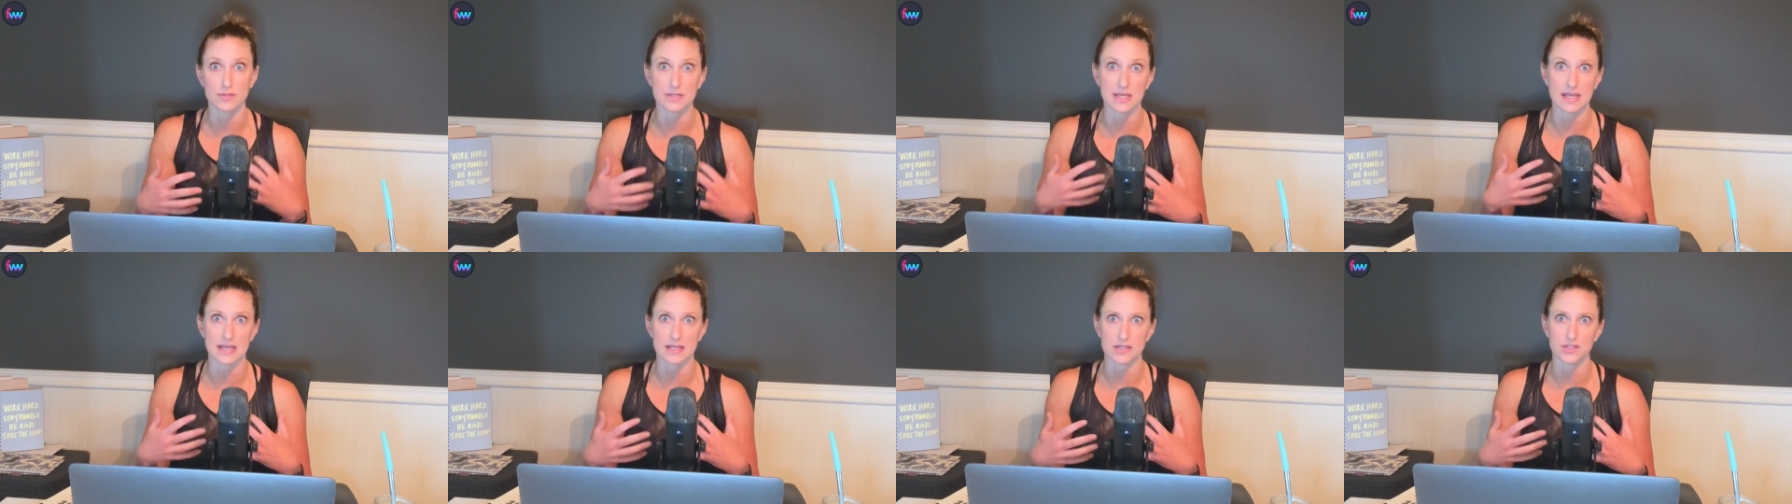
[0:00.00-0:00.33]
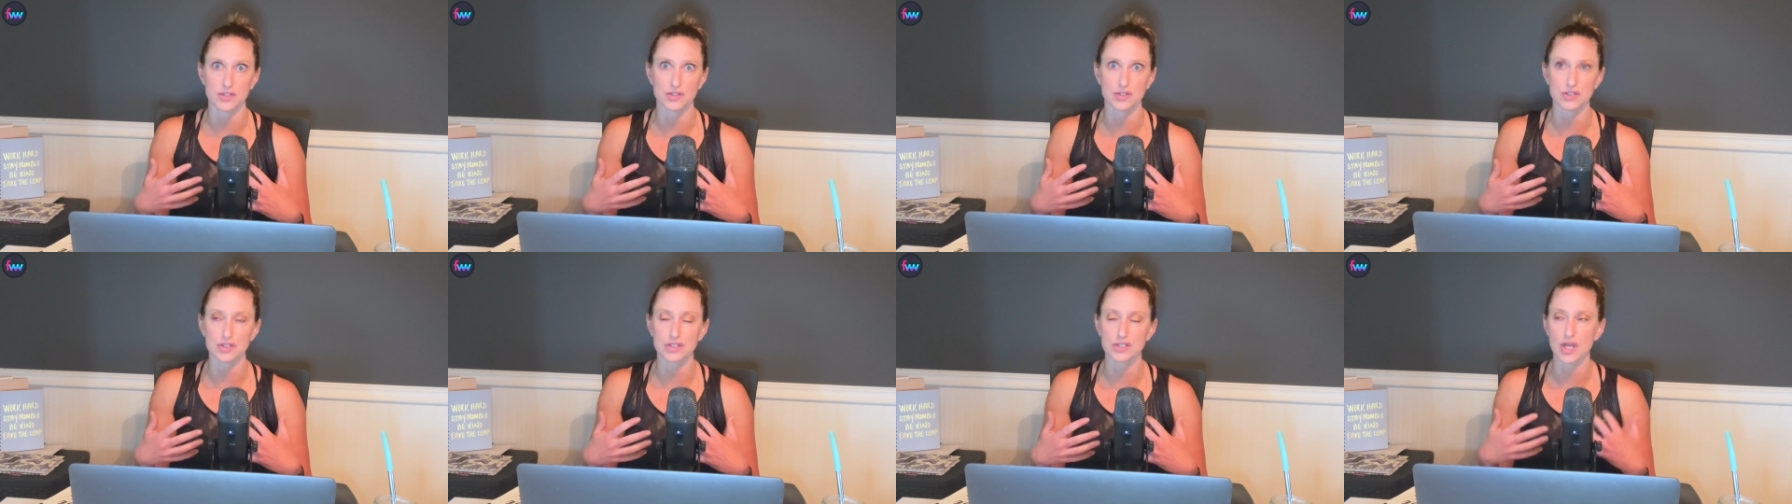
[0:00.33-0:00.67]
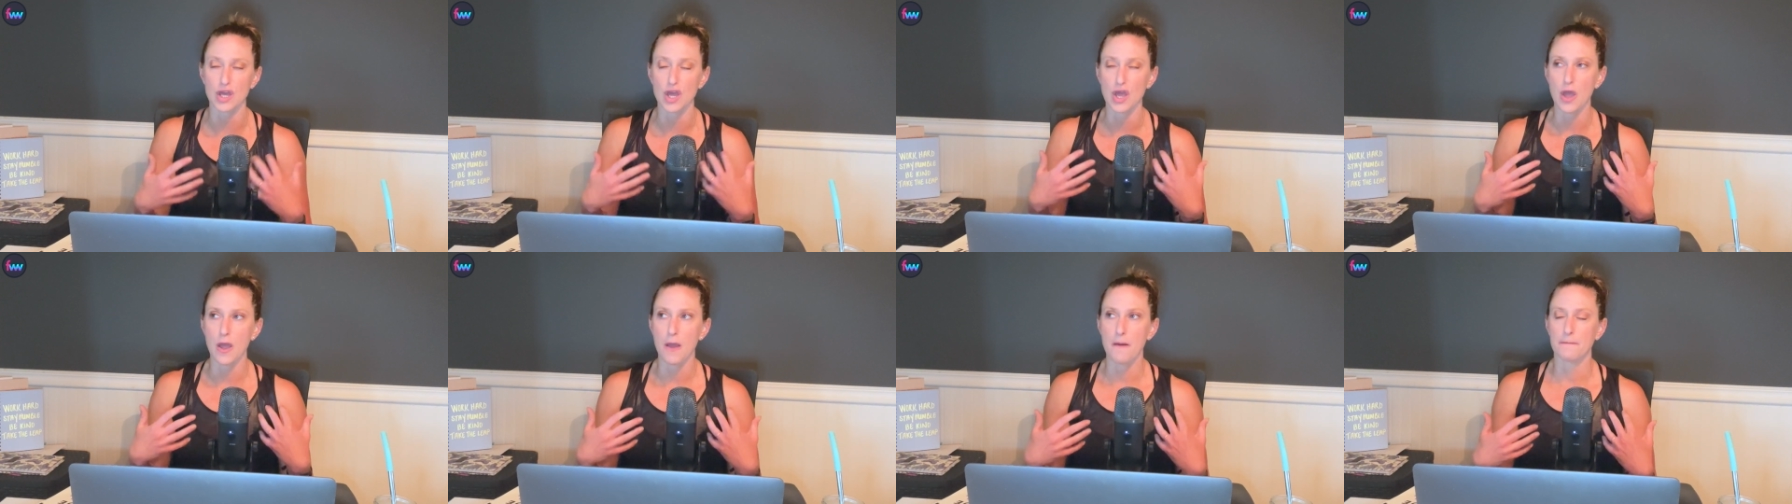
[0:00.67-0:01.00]
answers
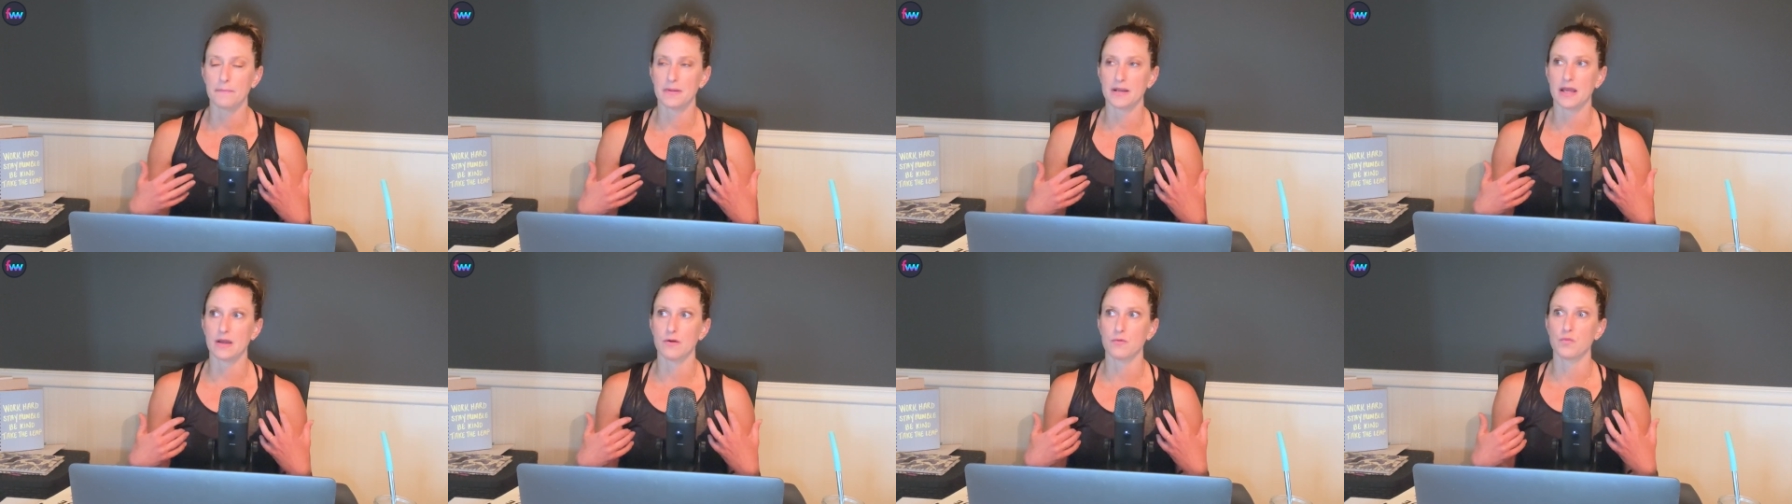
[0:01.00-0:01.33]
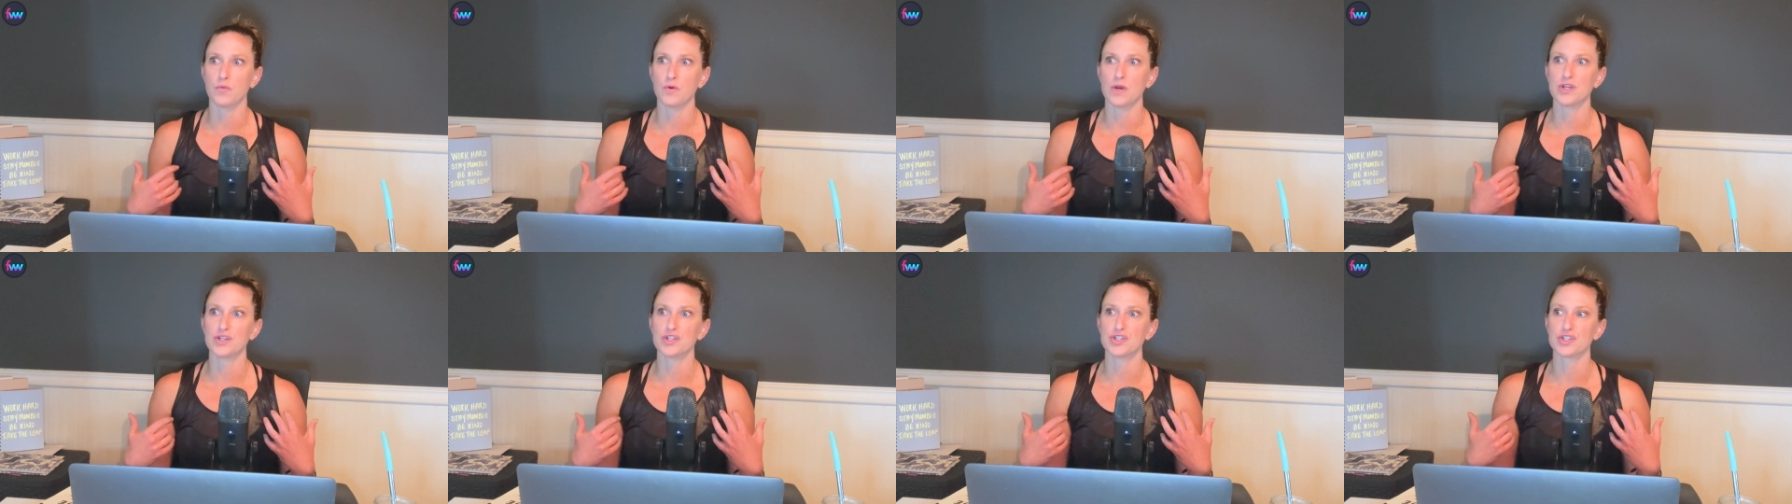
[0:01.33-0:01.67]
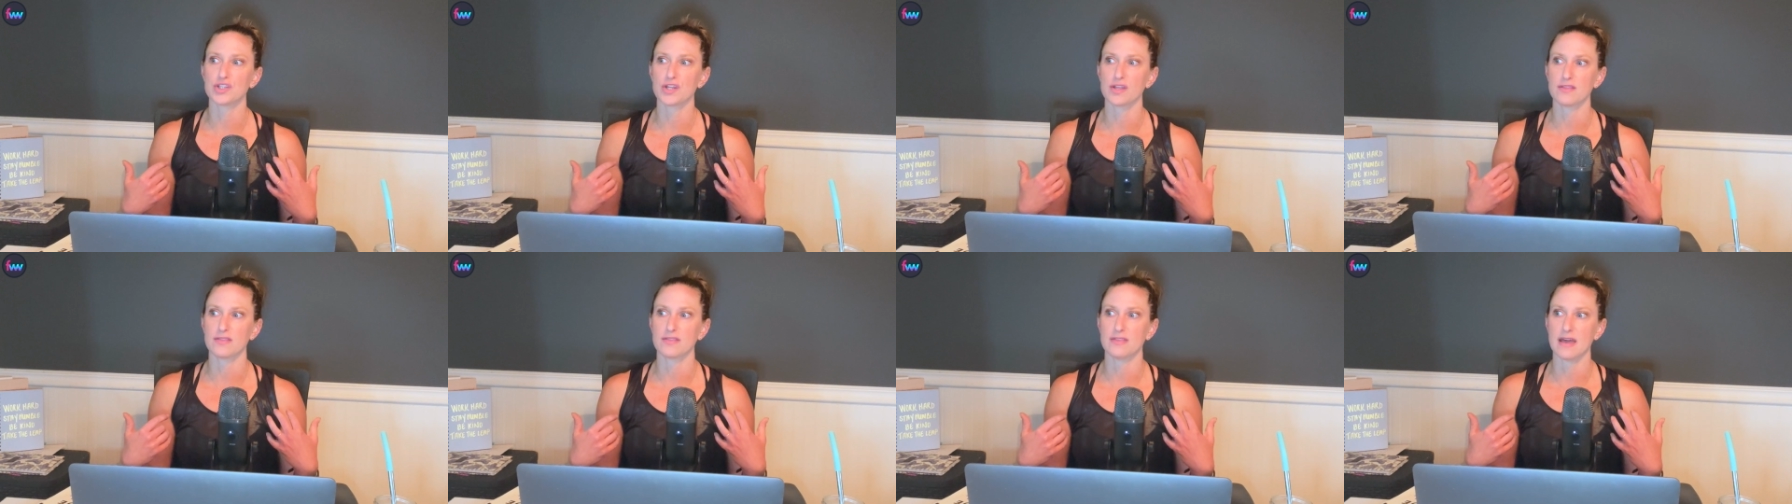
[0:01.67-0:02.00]
but i wish
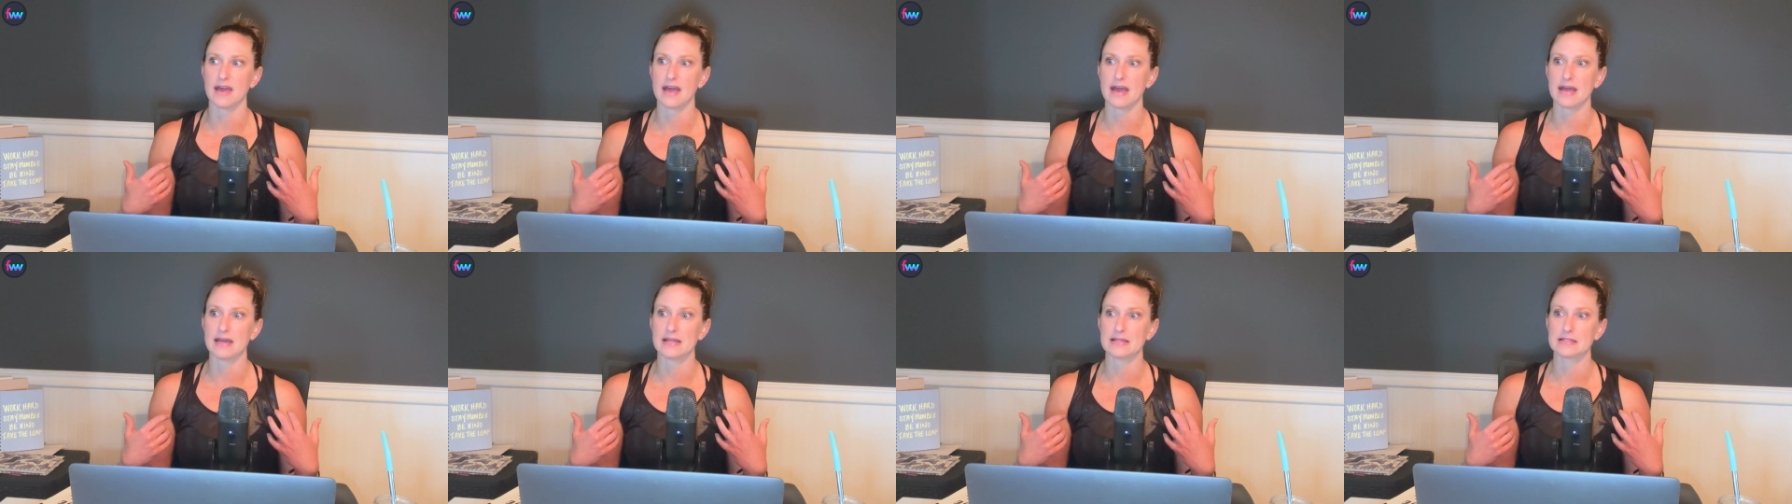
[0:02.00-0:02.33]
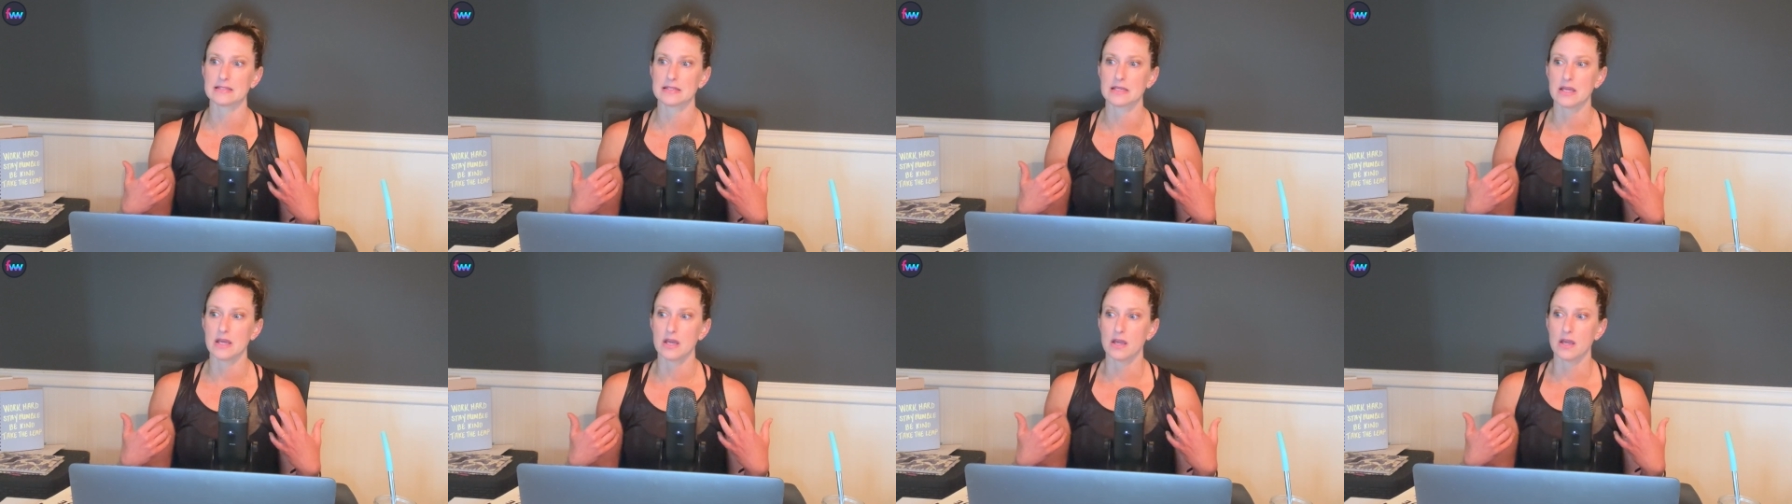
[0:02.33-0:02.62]
that